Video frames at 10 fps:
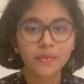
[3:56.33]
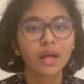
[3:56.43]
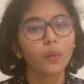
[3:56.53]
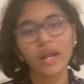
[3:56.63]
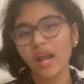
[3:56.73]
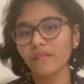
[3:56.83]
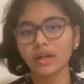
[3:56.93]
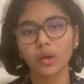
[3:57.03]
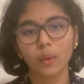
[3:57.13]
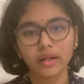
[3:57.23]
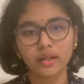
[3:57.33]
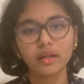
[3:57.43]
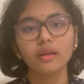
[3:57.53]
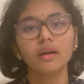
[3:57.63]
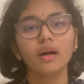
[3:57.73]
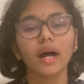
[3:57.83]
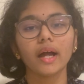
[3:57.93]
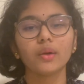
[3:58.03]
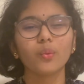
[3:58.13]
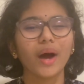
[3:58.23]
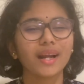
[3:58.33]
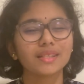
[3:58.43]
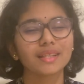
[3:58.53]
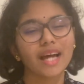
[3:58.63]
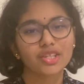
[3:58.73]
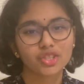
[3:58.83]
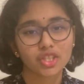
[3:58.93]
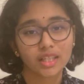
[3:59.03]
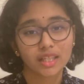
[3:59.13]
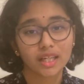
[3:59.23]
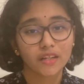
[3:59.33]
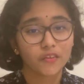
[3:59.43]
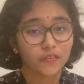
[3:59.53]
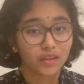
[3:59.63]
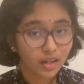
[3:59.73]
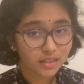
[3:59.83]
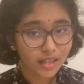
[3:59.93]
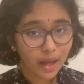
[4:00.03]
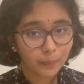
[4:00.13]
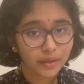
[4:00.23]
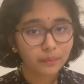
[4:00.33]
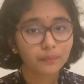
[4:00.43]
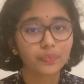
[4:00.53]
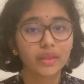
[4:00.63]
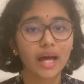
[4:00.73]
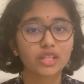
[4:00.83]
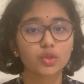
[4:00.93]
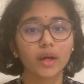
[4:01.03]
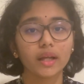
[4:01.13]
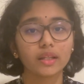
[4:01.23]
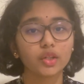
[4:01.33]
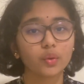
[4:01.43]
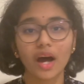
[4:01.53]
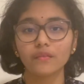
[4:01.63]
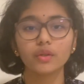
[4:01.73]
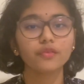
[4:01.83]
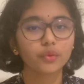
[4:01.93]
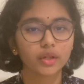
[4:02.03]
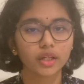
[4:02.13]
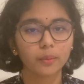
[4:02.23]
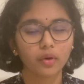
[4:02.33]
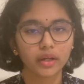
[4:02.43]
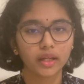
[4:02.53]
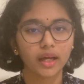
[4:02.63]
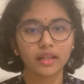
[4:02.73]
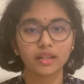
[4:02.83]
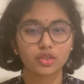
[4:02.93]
whenever required. And why does a gastric reflux happen? That's when you have no food in your body and there's